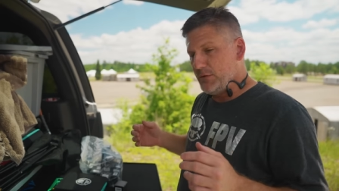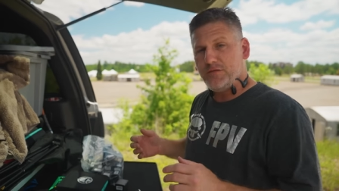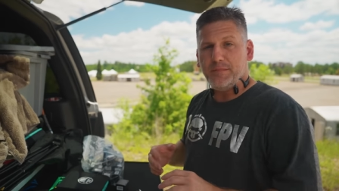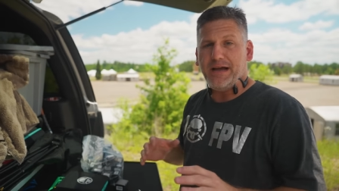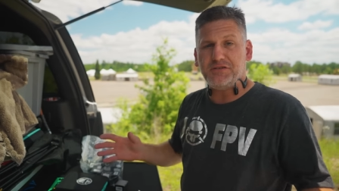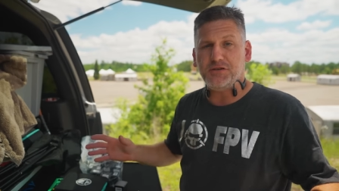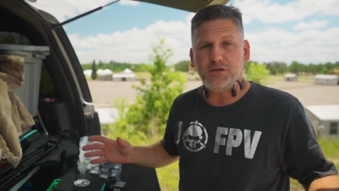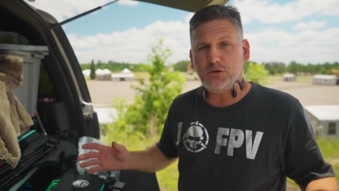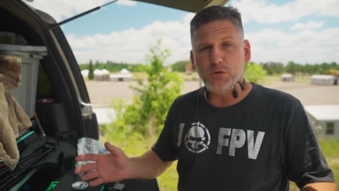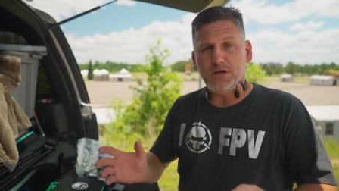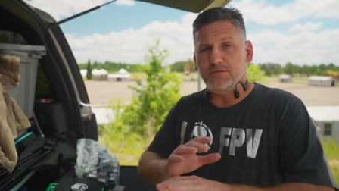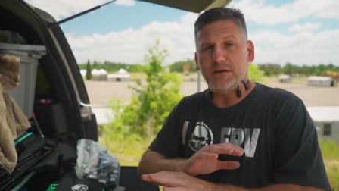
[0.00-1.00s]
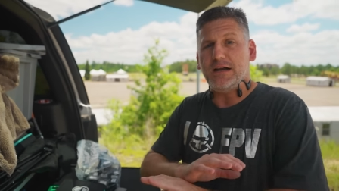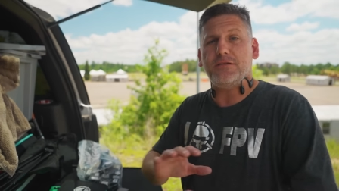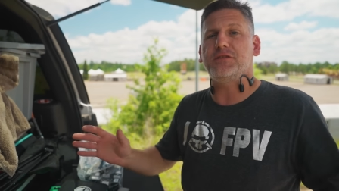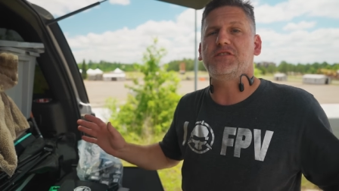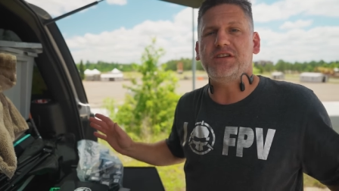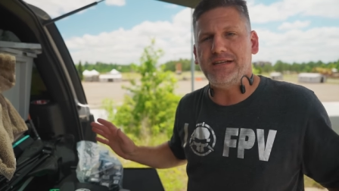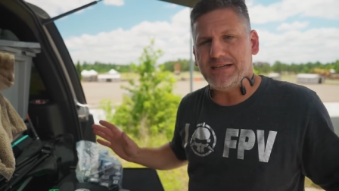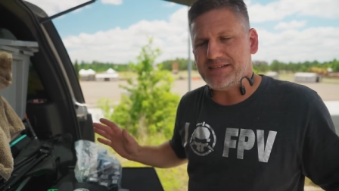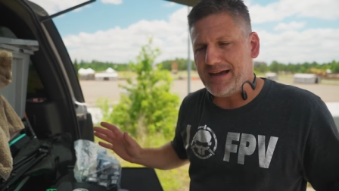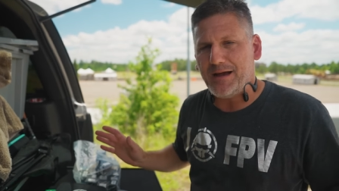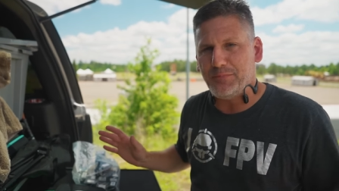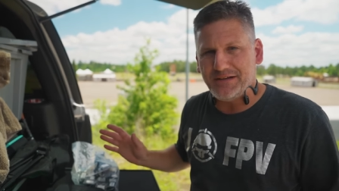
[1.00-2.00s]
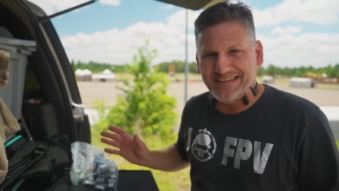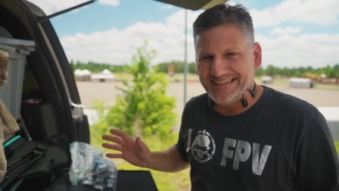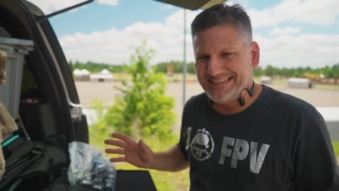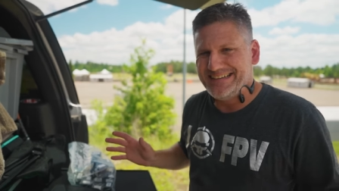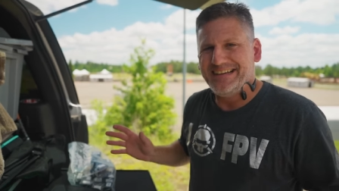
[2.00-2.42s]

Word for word: Movie Magic, you wouldn't have ever seen this happen